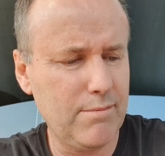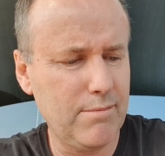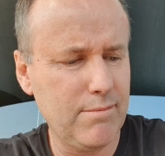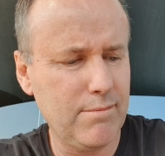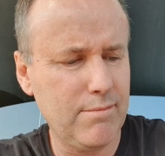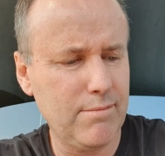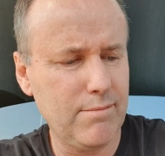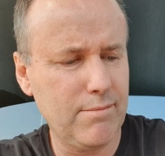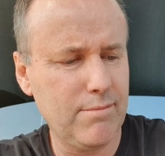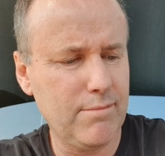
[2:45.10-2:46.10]

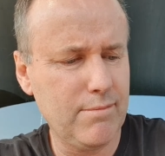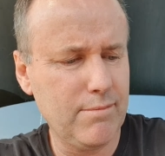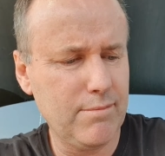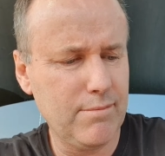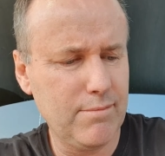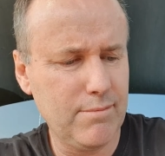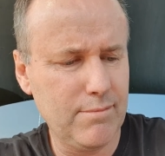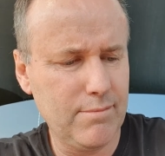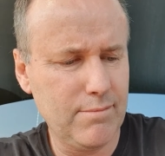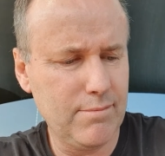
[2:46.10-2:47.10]

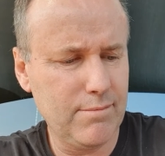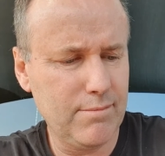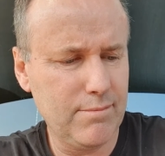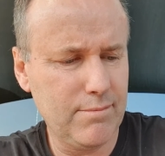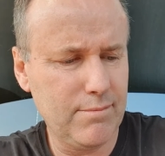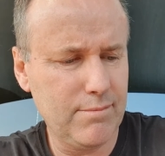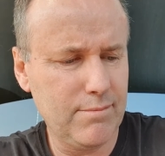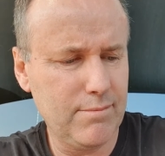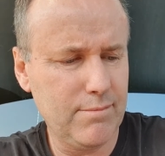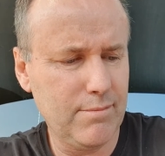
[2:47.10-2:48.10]

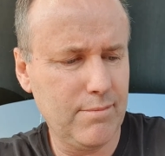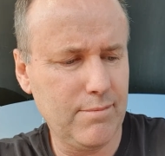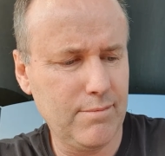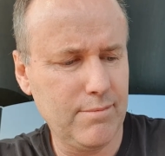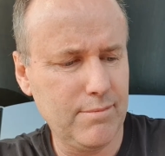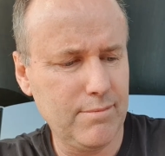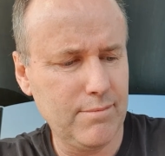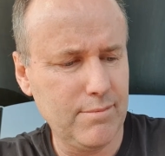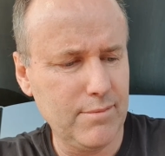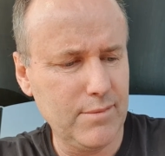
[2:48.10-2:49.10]

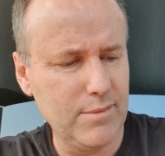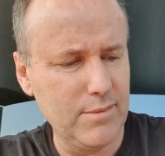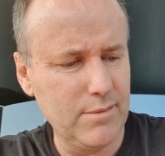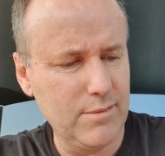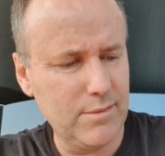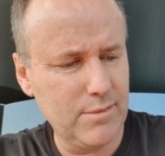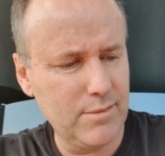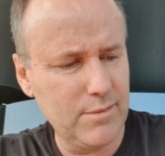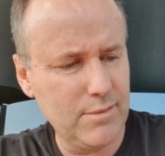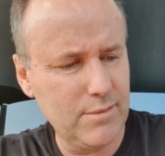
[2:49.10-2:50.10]

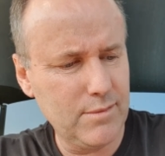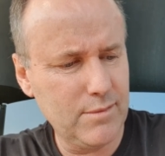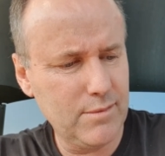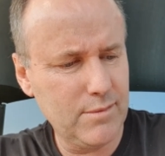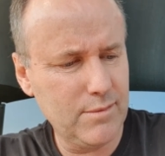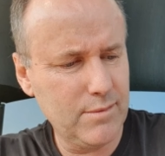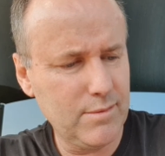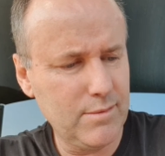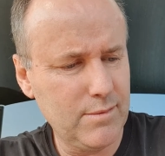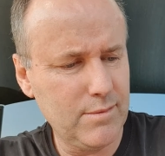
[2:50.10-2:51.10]

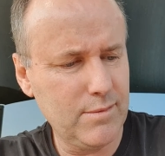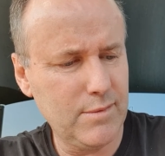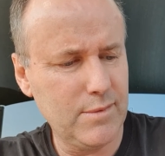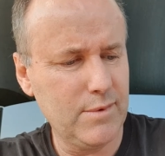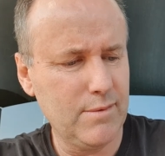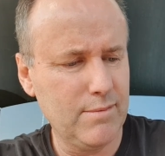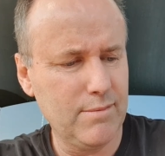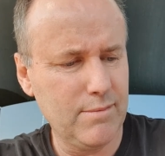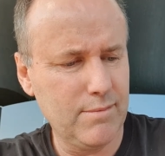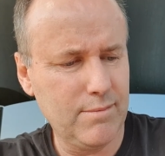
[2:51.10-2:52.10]

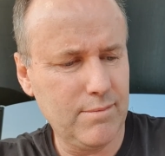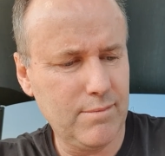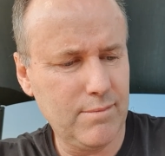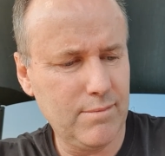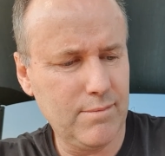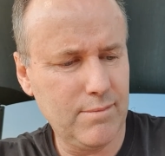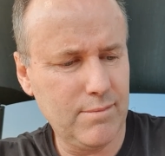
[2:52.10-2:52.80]
Nothing is said.